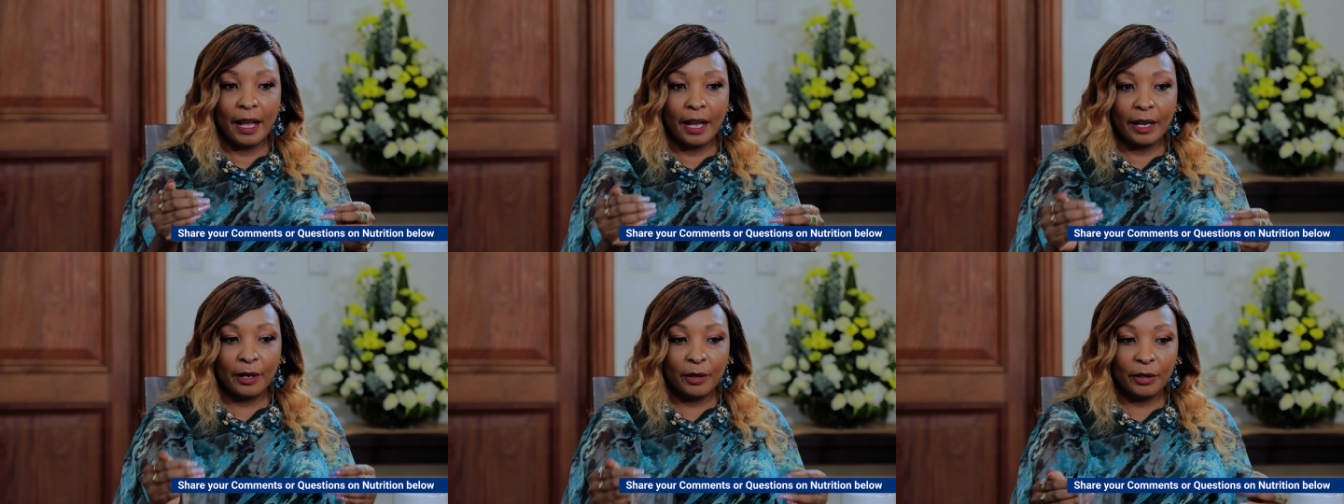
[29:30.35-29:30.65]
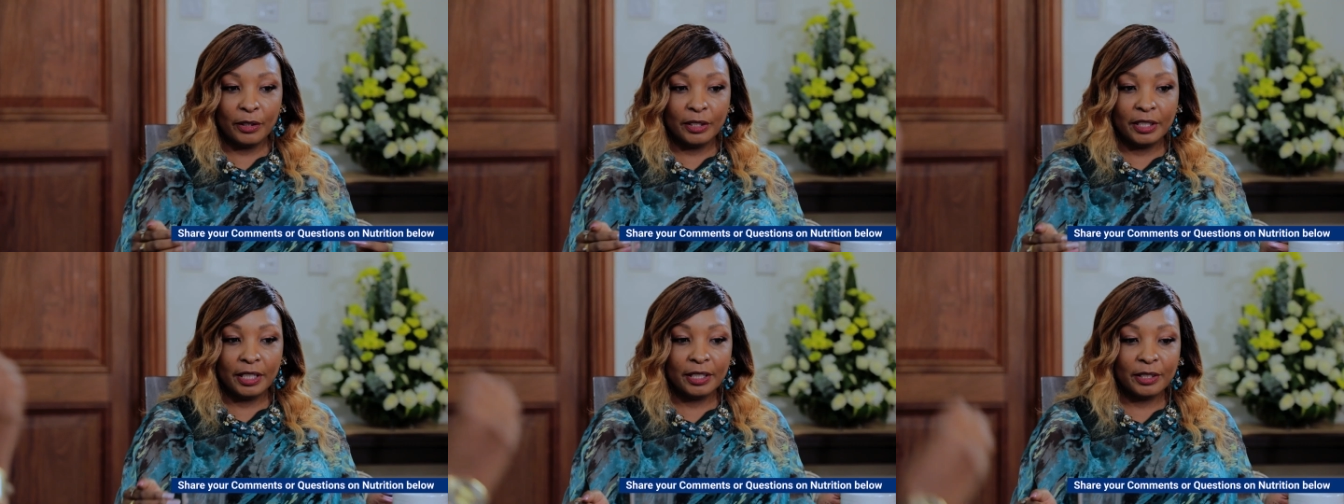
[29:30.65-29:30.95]

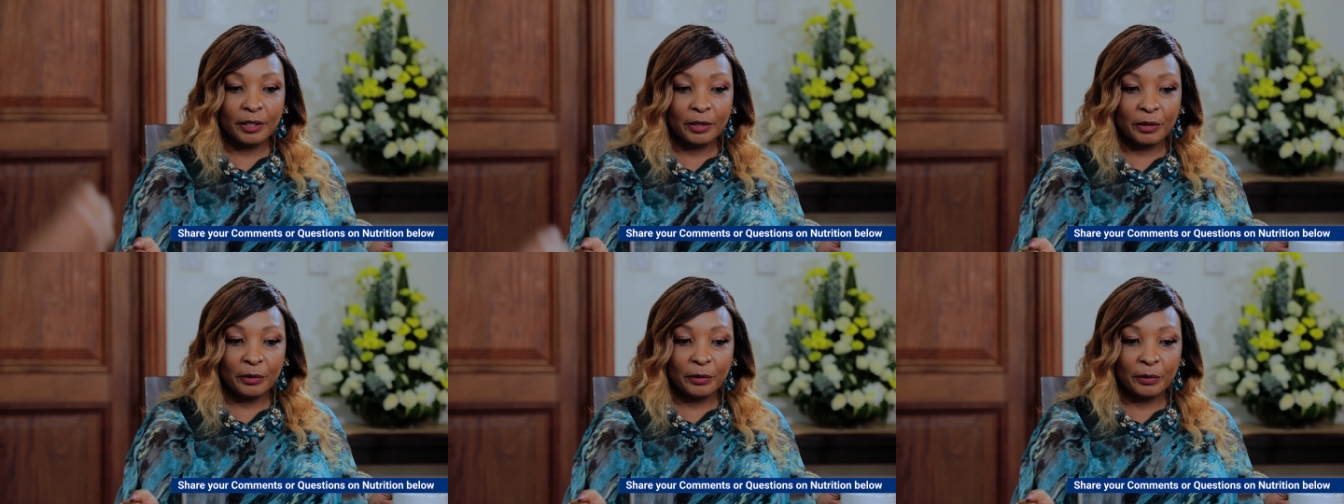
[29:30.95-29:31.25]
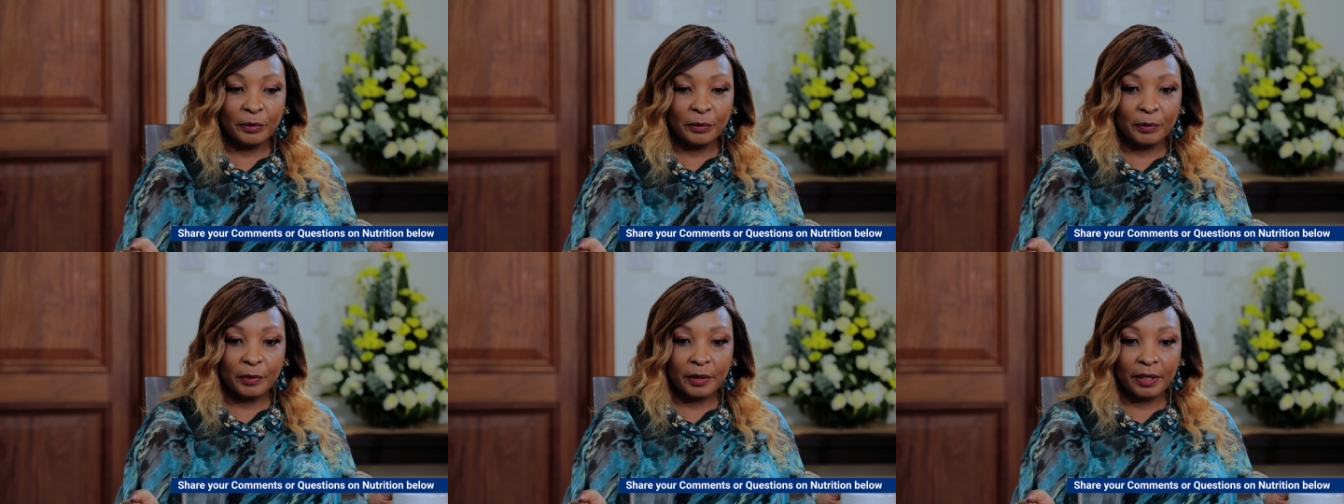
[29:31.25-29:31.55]
According
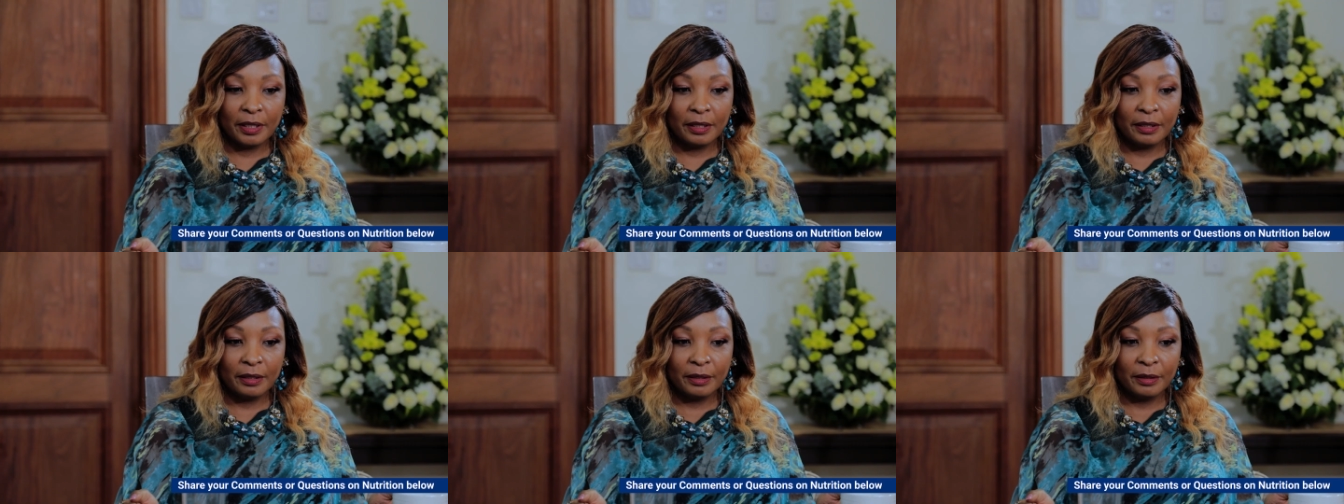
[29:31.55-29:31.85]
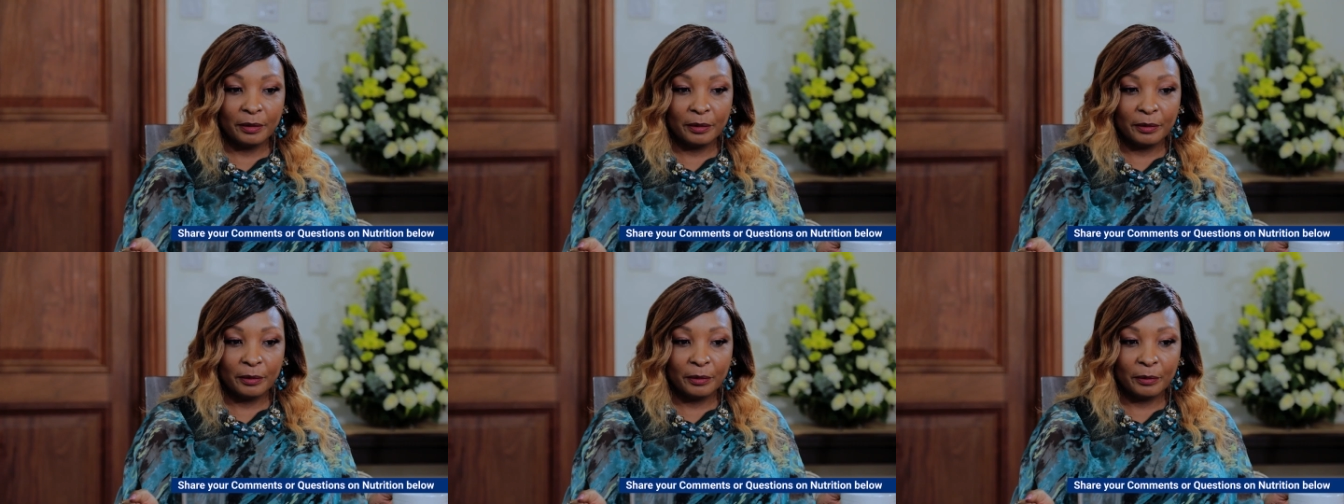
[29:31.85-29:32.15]
to
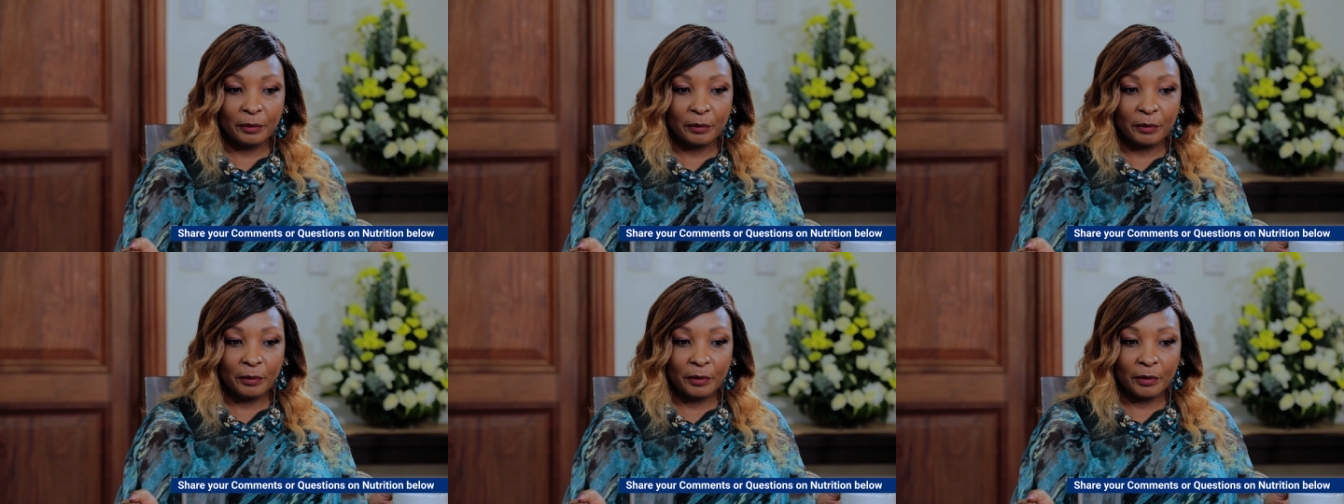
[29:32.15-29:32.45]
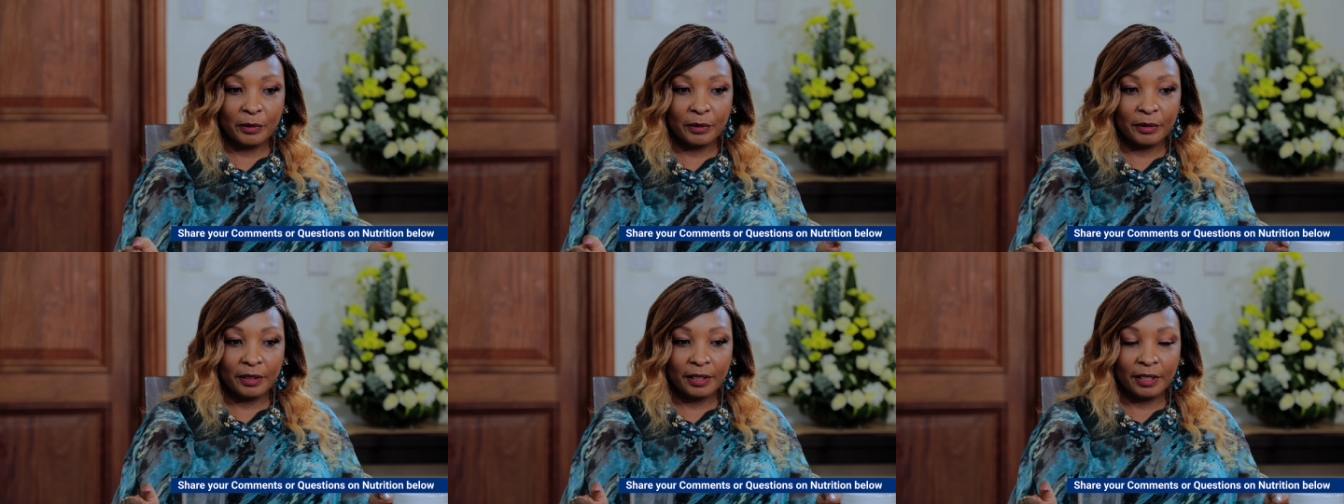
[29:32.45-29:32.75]

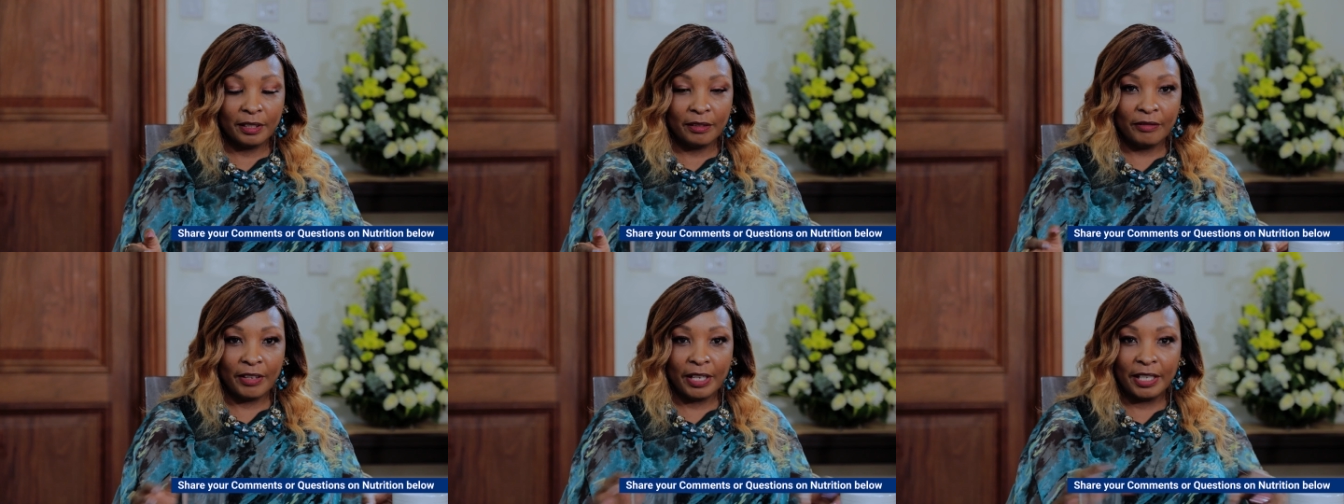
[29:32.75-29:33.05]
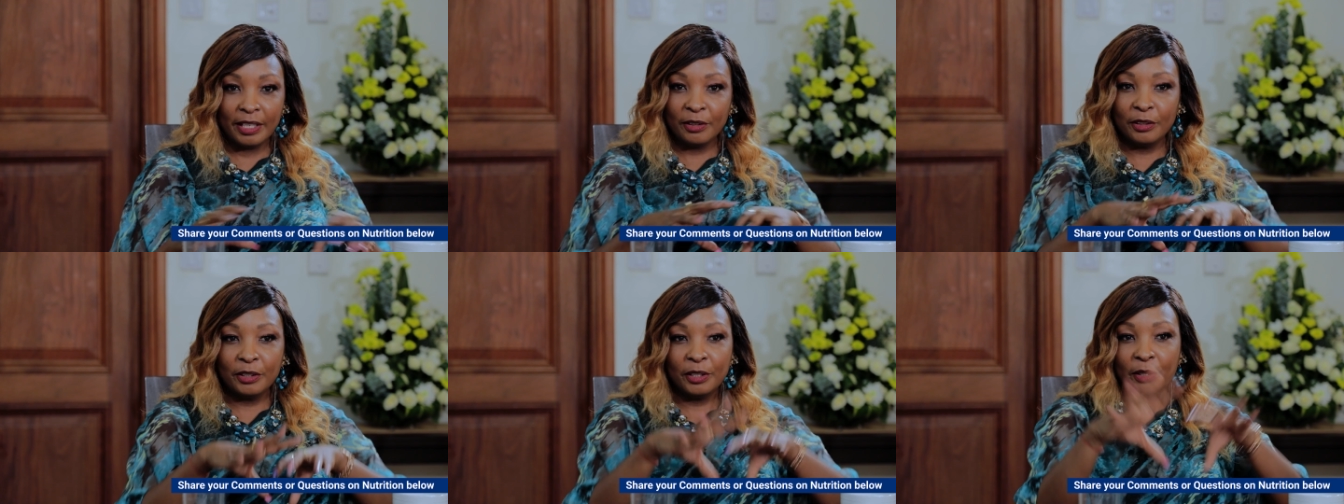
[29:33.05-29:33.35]

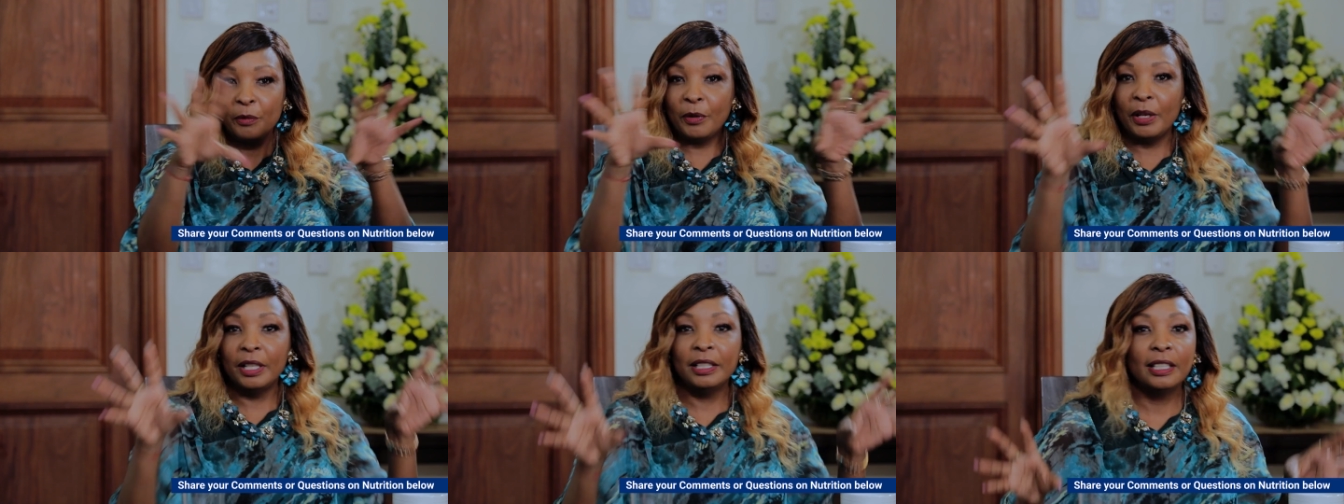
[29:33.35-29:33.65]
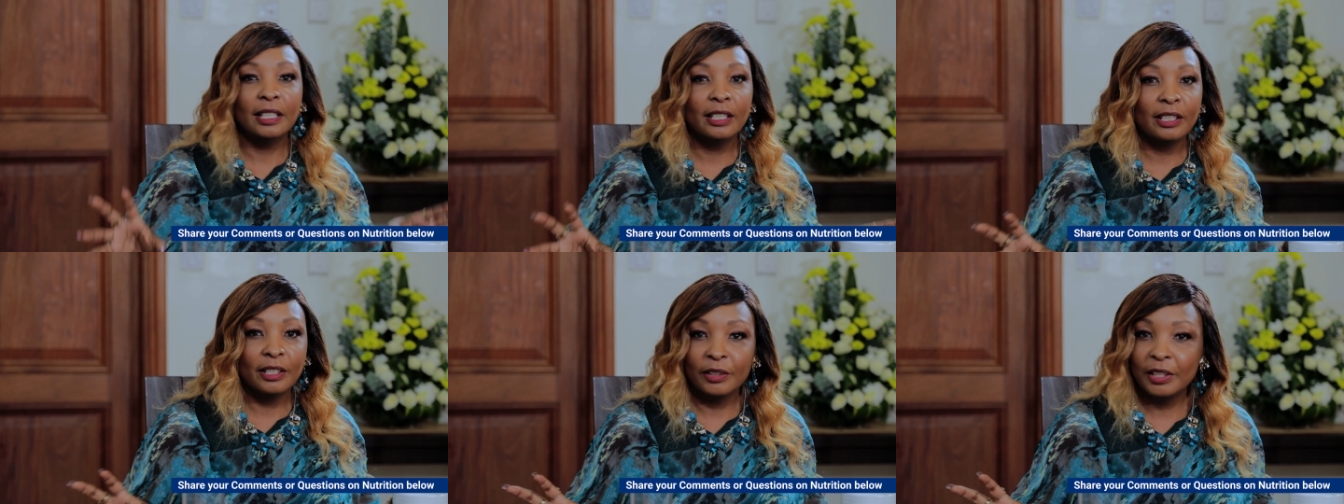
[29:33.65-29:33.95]
even not the World
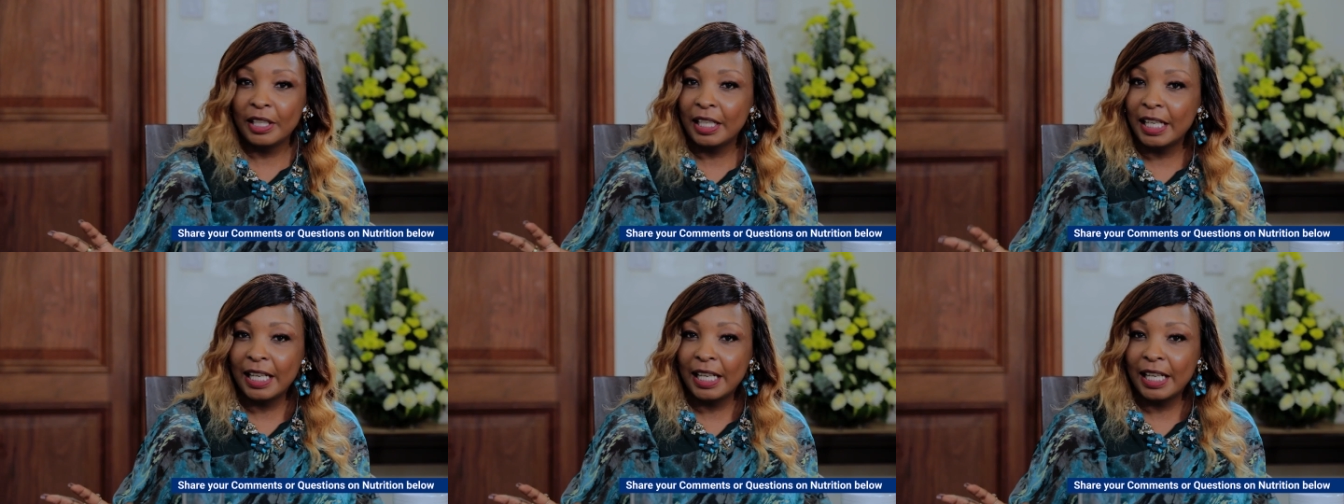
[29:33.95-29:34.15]
Health